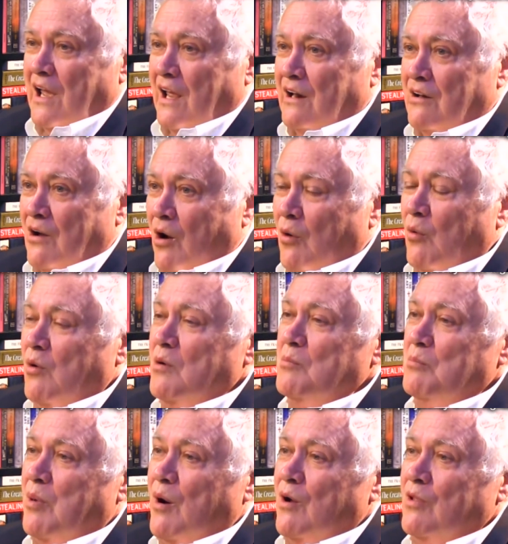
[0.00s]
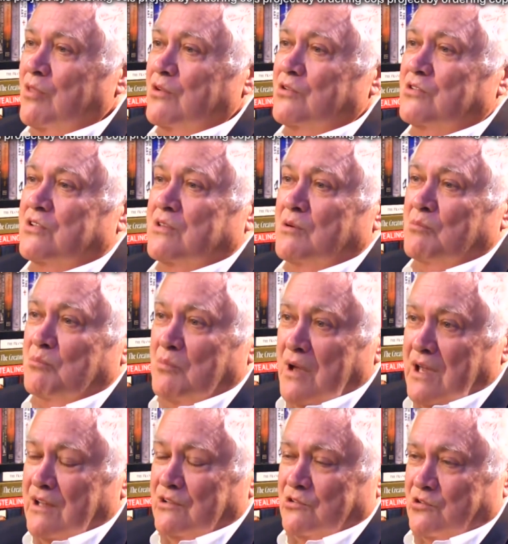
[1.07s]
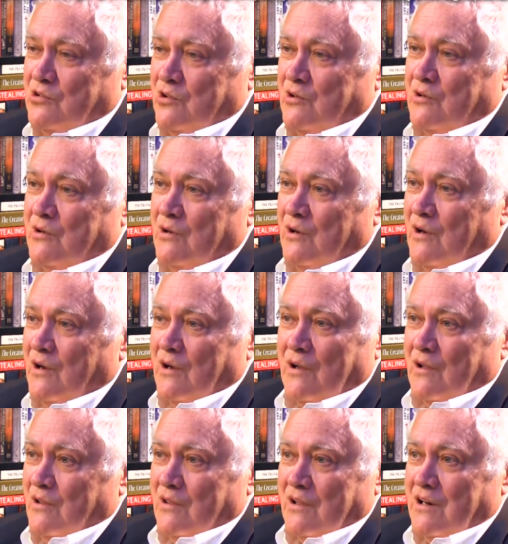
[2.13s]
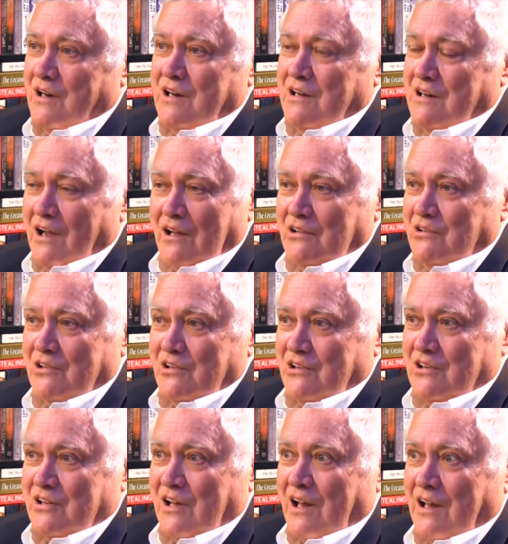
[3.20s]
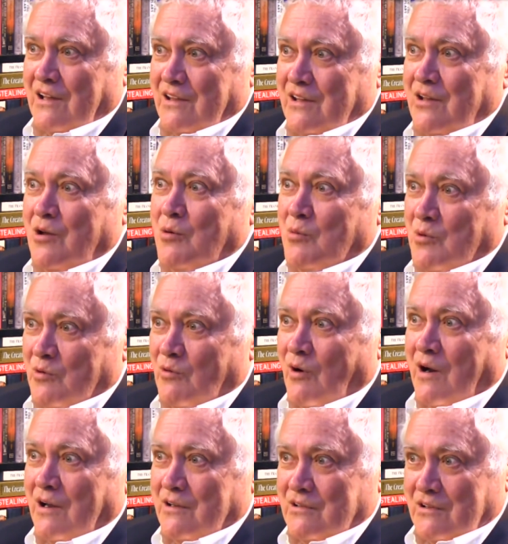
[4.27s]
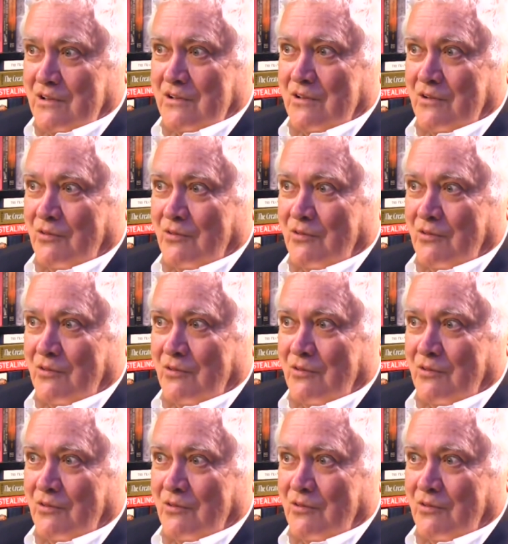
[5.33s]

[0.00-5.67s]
and no one bothers to mention that he doesn't say the human race is